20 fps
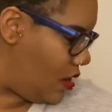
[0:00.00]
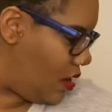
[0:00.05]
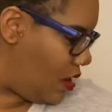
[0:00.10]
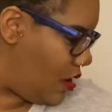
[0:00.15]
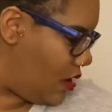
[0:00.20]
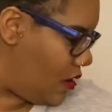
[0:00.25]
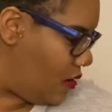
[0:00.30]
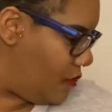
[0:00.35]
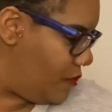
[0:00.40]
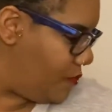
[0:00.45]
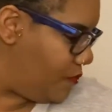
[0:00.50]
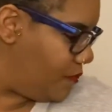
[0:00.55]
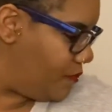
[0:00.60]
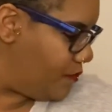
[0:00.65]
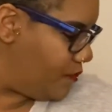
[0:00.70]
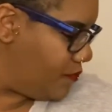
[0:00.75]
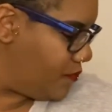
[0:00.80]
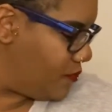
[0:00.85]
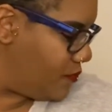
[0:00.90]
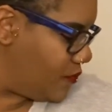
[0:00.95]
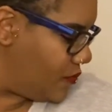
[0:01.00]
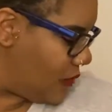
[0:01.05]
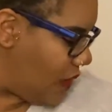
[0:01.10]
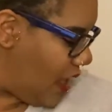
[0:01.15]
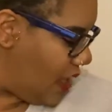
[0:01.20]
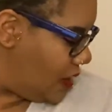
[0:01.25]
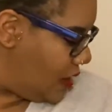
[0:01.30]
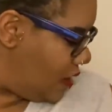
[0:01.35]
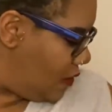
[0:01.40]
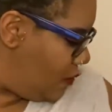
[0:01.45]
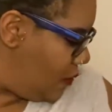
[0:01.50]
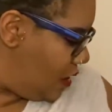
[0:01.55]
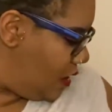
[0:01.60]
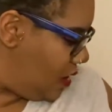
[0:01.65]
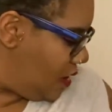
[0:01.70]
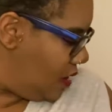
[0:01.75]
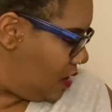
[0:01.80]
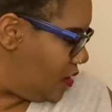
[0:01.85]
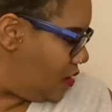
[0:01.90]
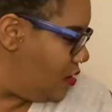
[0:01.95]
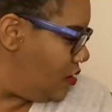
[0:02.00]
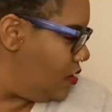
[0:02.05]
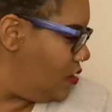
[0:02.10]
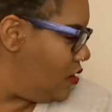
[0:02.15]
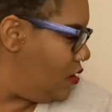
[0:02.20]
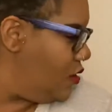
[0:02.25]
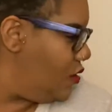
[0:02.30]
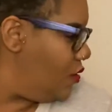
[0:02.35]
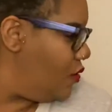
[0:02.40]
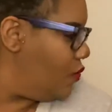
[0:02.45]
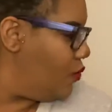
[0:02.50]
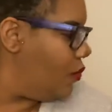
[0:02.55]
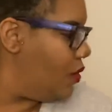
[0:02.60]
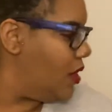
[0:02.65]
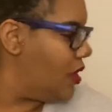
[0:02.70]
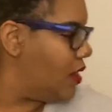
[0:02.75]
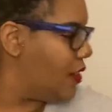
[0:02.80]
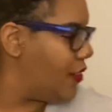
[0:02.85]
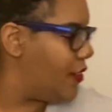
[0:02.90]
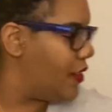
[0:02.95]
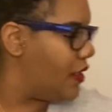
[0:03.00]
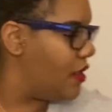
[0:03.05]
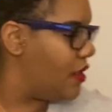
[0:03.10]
I then went in with